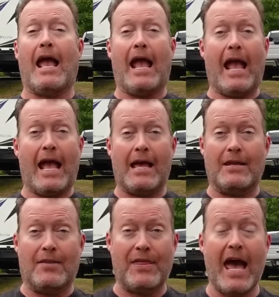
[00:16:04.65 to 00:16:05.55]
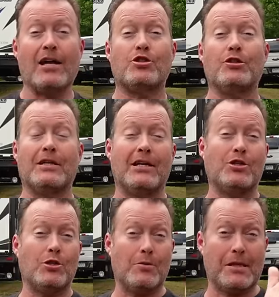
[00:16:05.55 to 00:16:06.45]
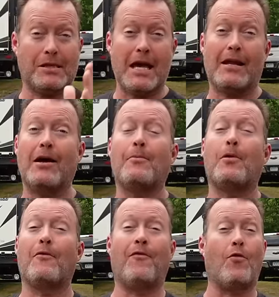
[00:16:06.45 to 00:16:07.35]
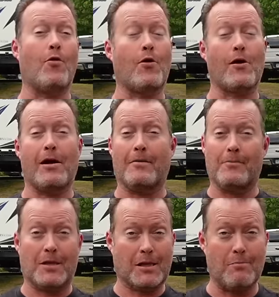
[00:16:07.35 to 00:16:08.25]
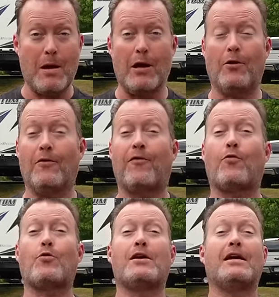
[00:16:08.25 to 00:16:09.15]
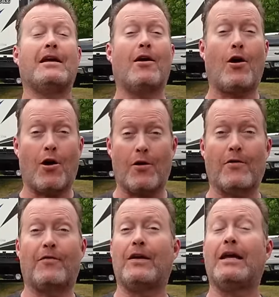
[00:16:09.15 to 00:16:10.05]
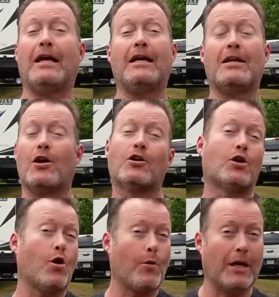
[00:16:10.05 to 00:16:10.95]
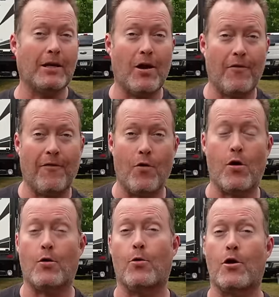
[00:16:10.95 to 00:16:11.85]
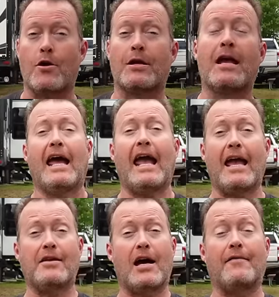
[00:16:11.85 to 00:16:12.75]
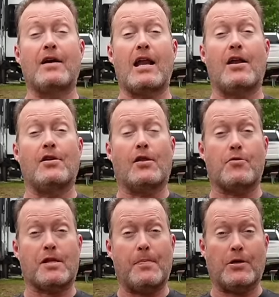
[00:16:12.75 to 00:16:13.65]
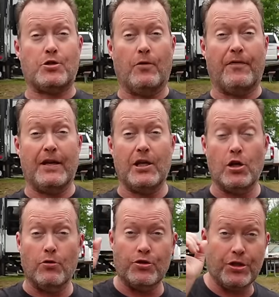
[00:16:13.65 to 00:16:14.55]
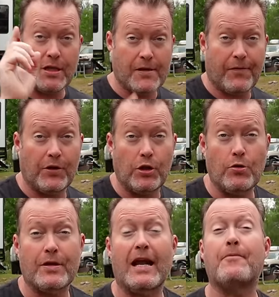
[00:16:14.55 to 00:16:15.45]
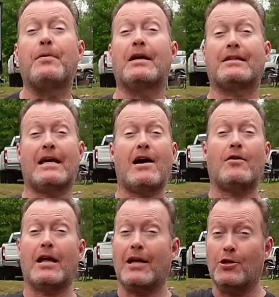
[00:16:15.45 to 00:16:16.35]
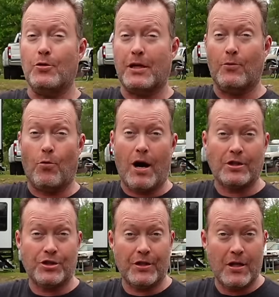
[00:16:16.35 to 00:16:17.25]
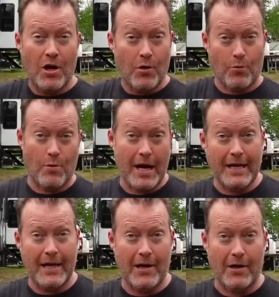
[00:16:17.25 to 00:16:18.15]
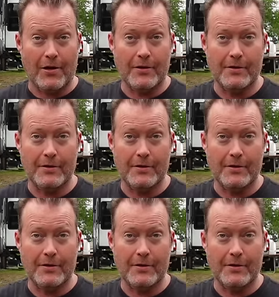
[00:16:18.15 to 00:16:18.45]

And that should get you set up for smell-free RVing going forward. And I've got another special video just for you that I picked out, and you can watch it right here.